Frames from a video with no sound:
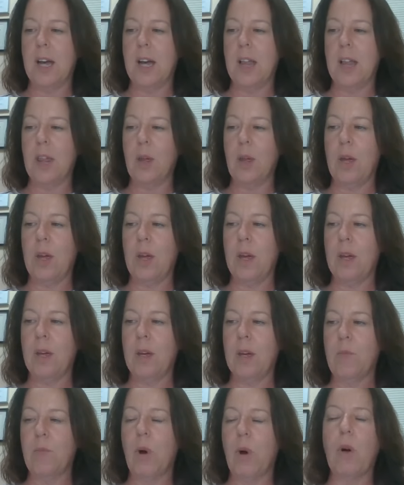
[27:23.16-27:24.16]

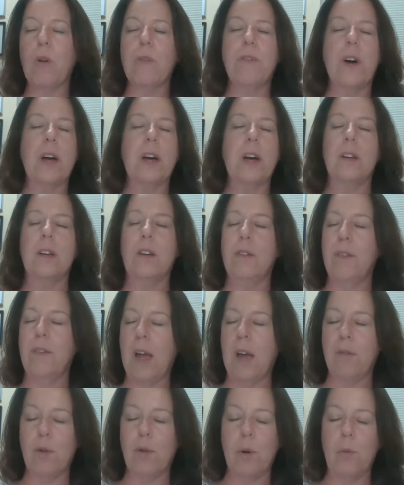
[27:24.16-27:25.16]
the profile of
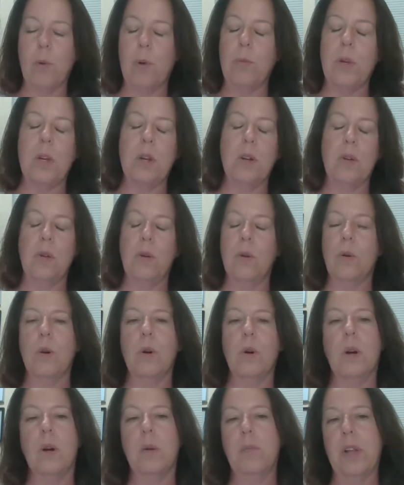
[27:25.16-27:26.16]
every woman who
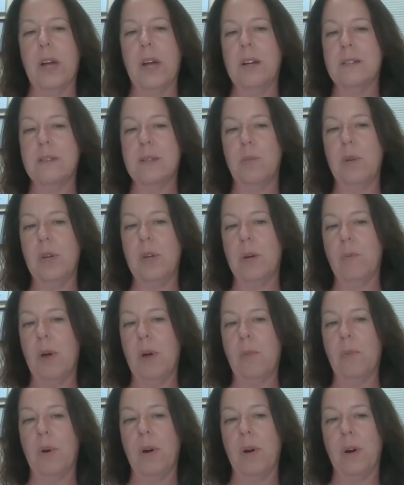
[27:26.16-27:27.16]
applies to be a
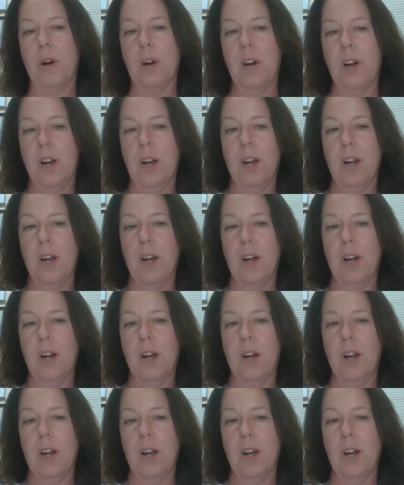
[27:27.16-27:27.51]
member.